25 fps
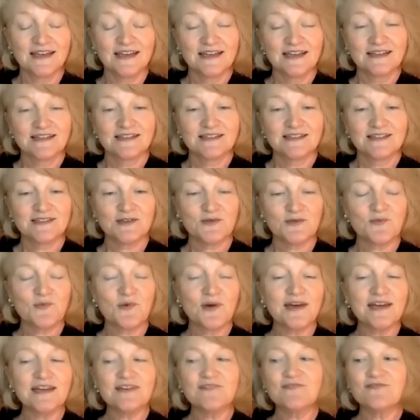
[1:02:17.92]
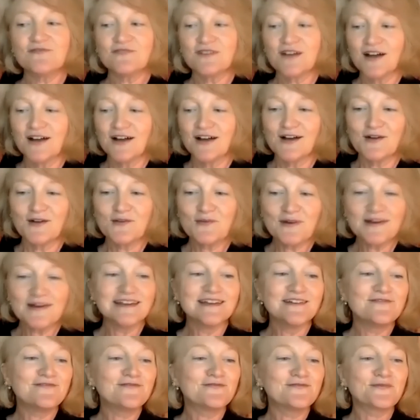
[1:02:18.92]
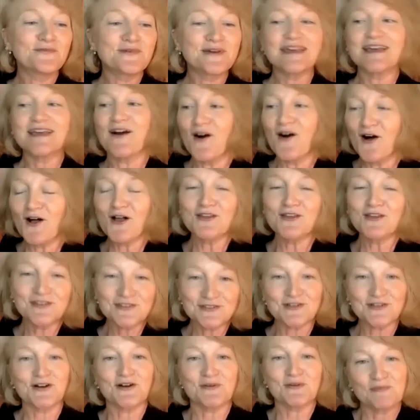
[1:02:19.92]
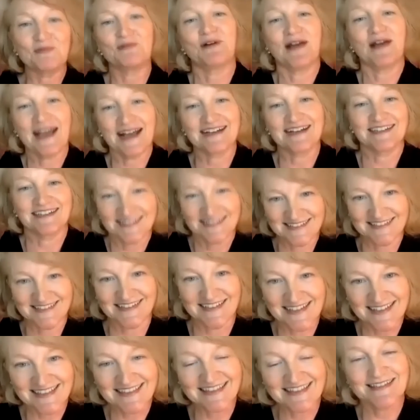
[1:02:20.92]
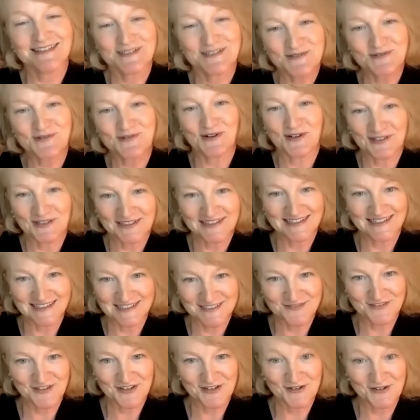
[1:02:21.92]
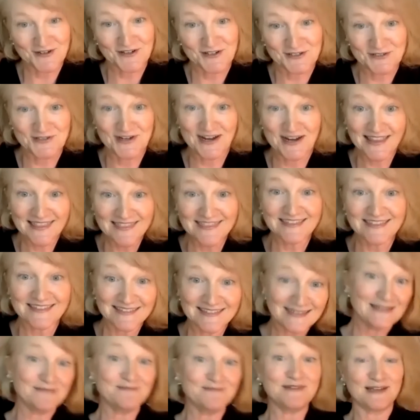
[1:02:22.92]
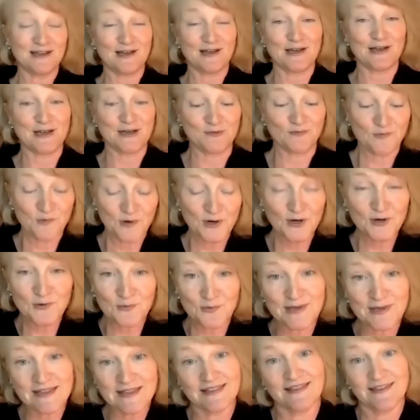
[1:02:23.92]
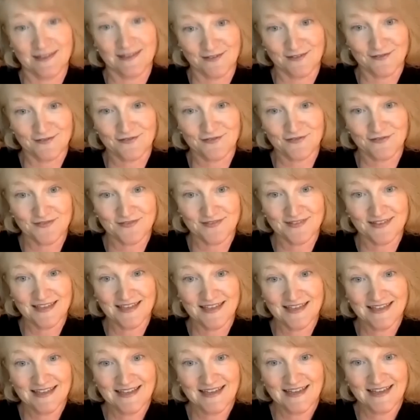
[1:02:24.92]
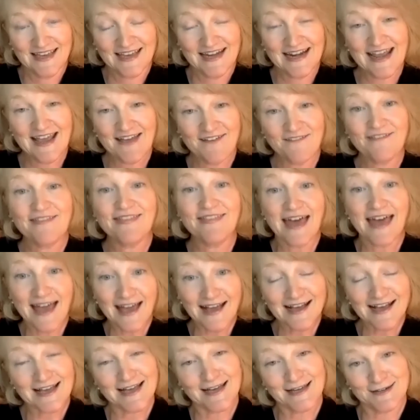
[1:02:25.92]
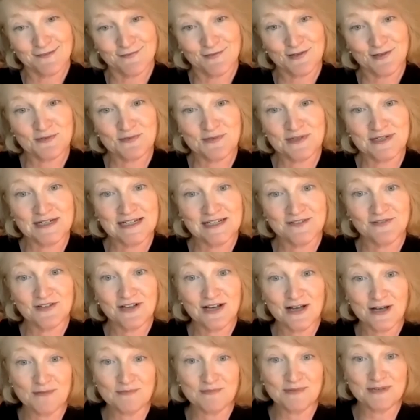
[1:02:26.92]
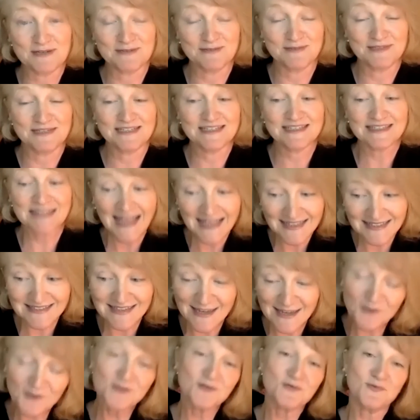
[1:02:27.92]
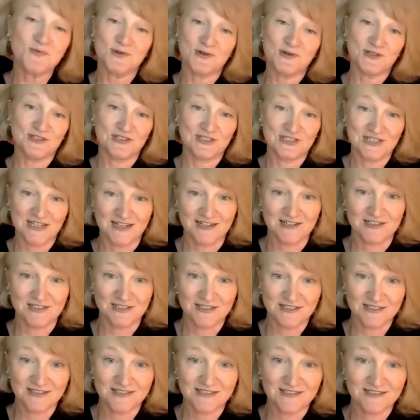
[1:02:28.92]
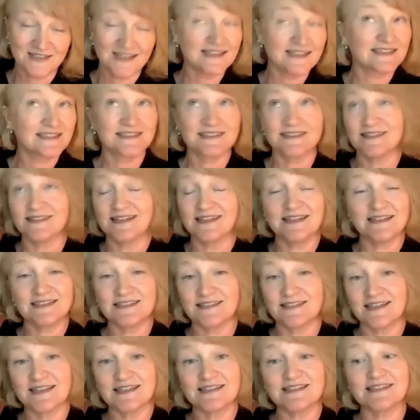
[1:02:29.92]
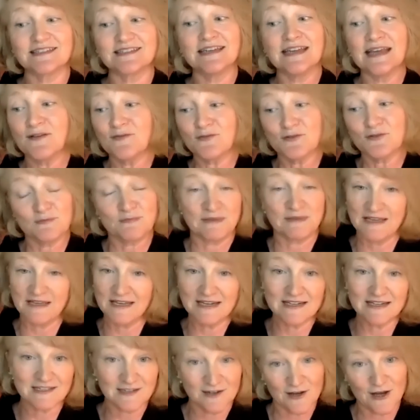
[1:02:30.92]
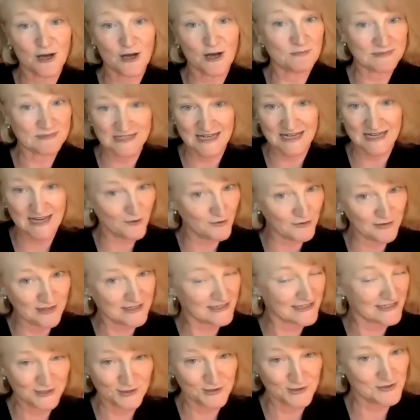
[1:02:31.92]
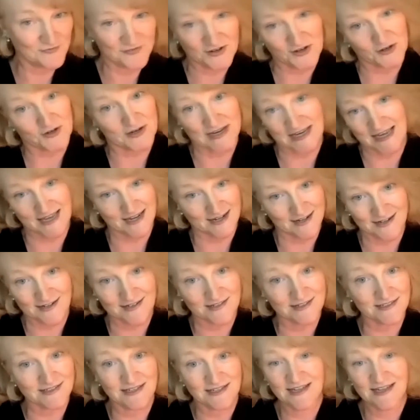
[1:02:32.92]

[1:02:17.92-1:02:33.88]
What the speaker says: So what if we all start practicing these qualities of character at the same time where we live and have that kind of community of accompaniment? That's how the world changes. It's never been top down until the very end.